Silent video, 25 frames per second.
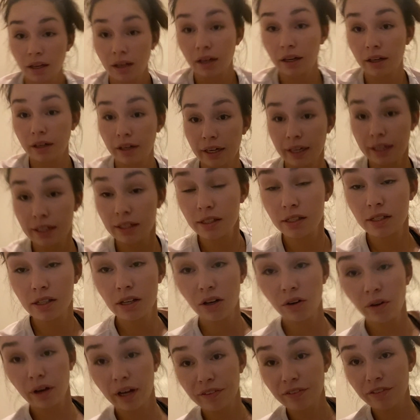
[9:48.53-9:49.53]
All right,
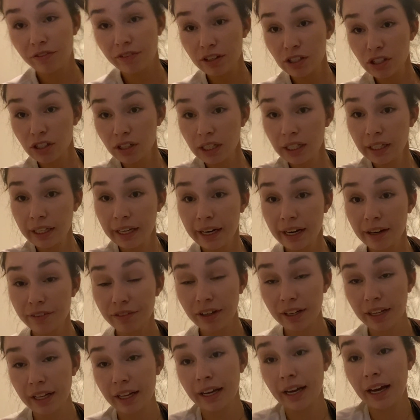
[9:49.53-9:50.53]
so I've officially laid
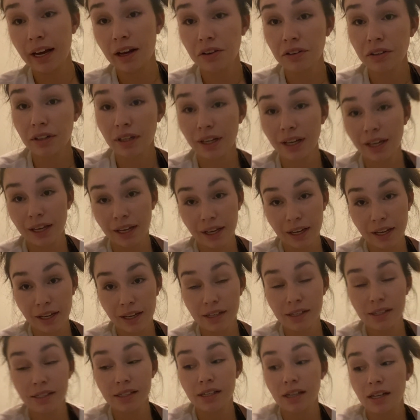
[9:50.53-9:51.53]
everything out
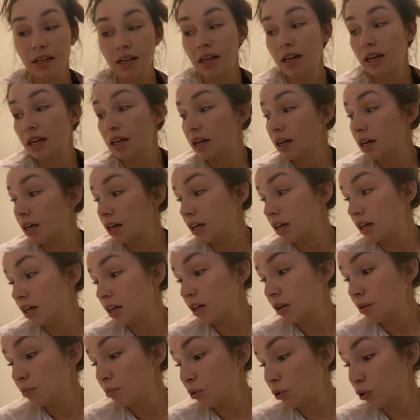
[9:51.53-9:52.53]
and
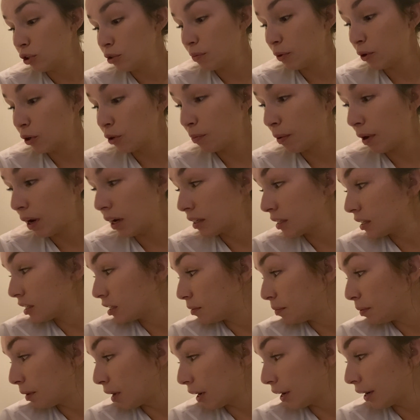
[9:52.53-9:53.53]
pulled both boxes
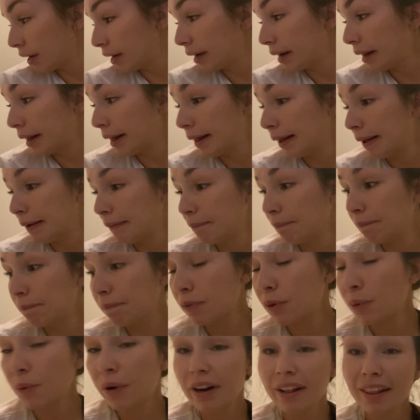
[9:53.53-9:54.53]
apart.
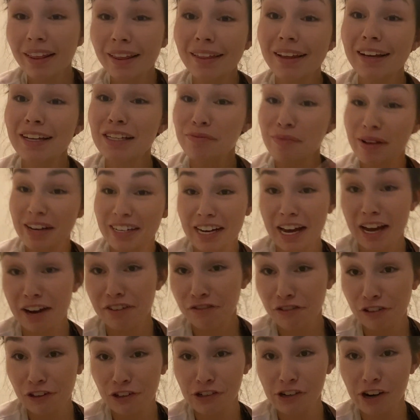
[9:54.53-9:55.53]
One of the things my dad
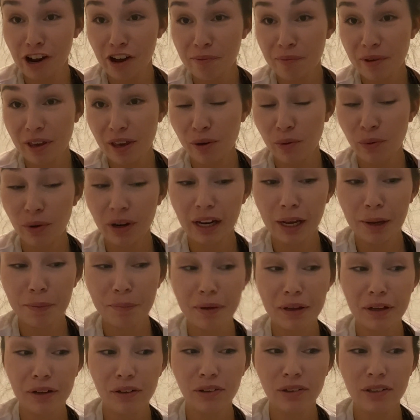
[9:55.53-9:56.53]
first taught me when I
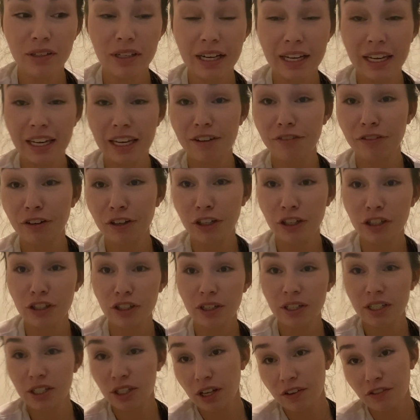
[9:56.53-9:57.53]
build IKEA
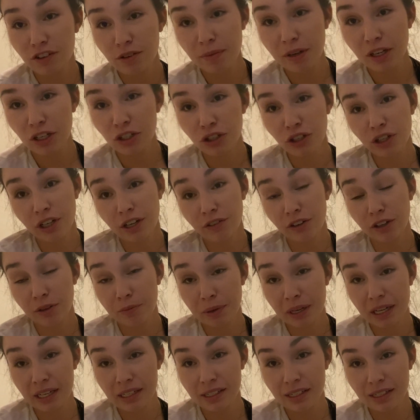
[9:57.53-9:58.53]
furniture is you have to make sure you have all the
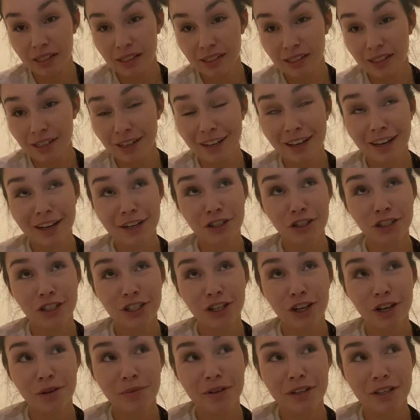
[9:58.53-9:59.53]
pieces. And he actually
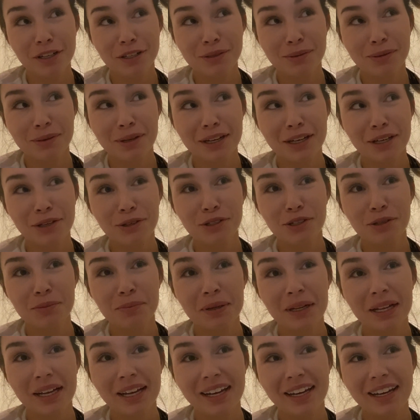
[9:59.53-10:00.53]
taught me this when I used to
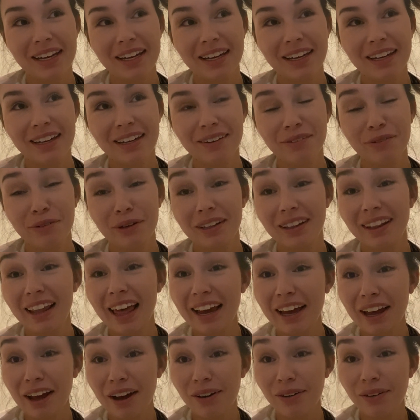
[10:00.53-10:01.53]
play with
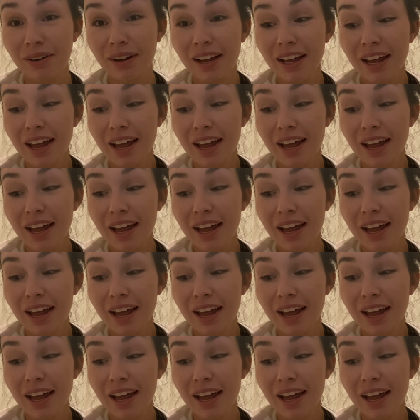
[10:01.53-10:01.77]
Lego.